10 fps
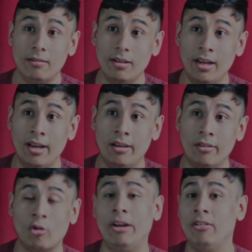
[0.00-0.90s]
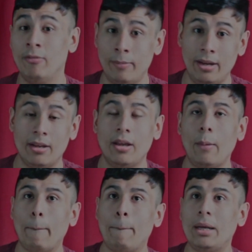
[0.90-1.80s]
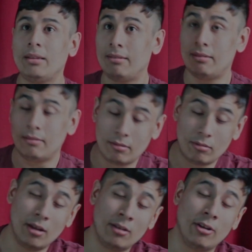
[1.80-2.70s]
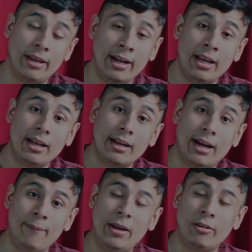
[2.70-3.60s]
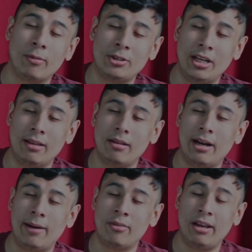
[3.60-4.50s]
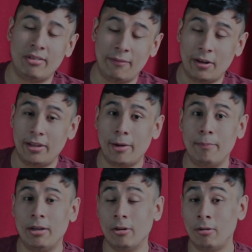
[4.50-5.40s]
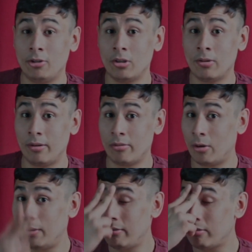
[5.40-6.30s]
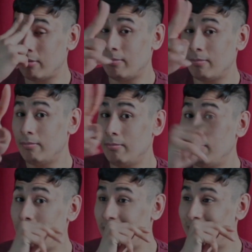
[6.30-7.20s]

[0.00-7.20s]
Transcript: It's crazy for me. But until then, thank you so much again. Stay safe out there. Be good to each other. And as always, peace